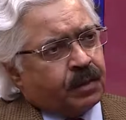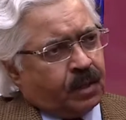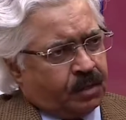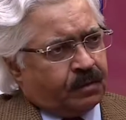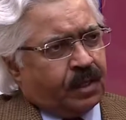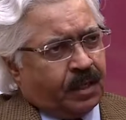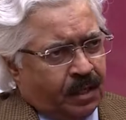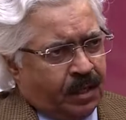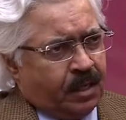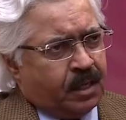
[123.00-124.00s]
because of their
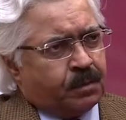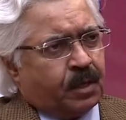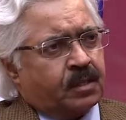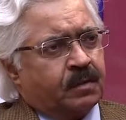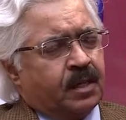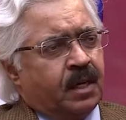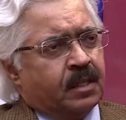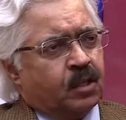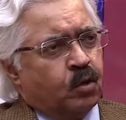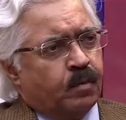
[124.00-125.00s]
age, because of the
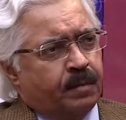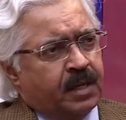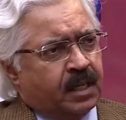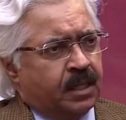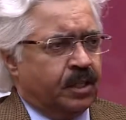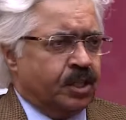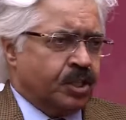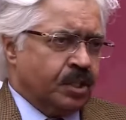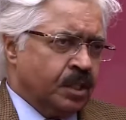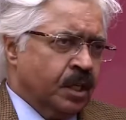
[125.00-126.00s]
other comorbid
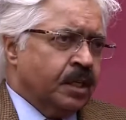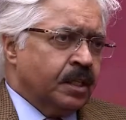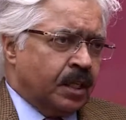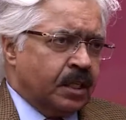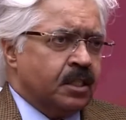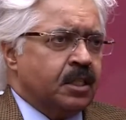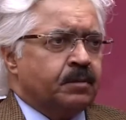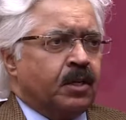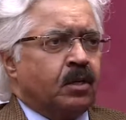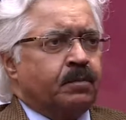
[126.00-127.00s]
conditions. Their kidneys
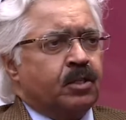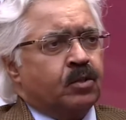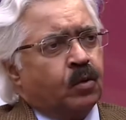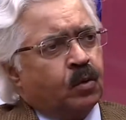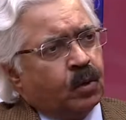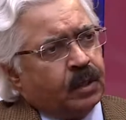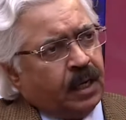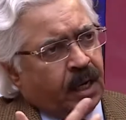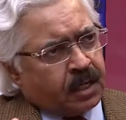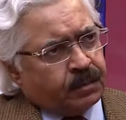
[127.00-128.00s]
may not be so good, their
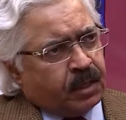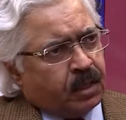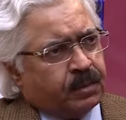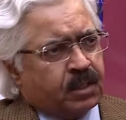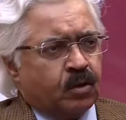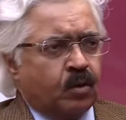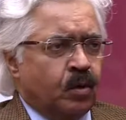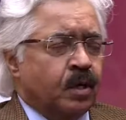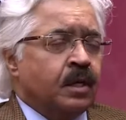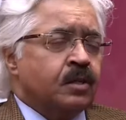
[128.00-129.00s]
lungs may not be so
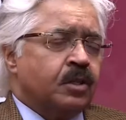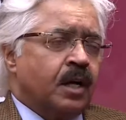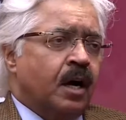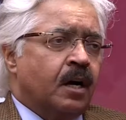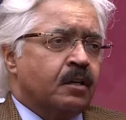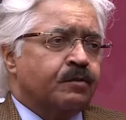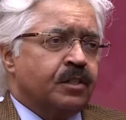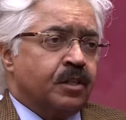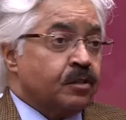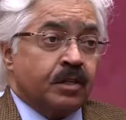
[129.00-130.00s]
good. So they're high risk for
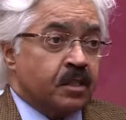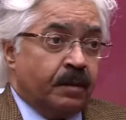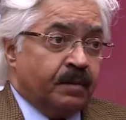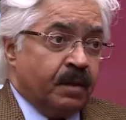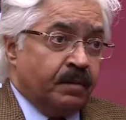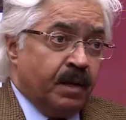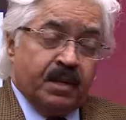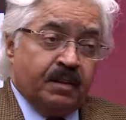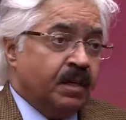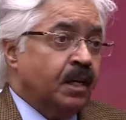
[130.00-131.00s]
surgery, and some of them may be
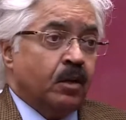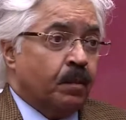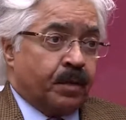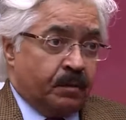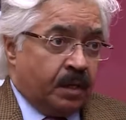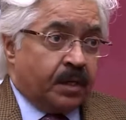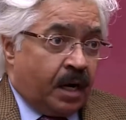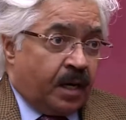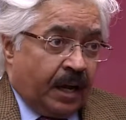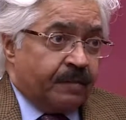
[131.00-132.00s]
even inoperable. They
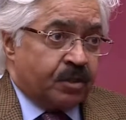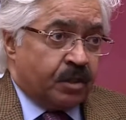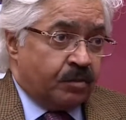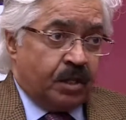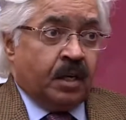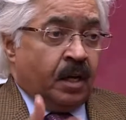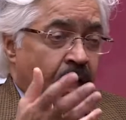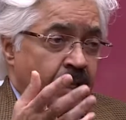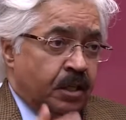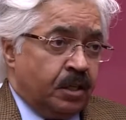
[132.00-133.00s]
can't have surgery sure.
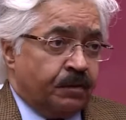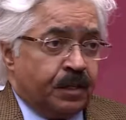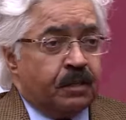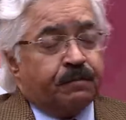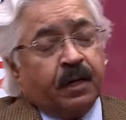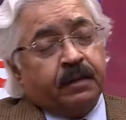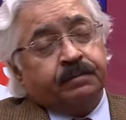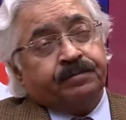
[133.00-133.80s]
at the age of 85.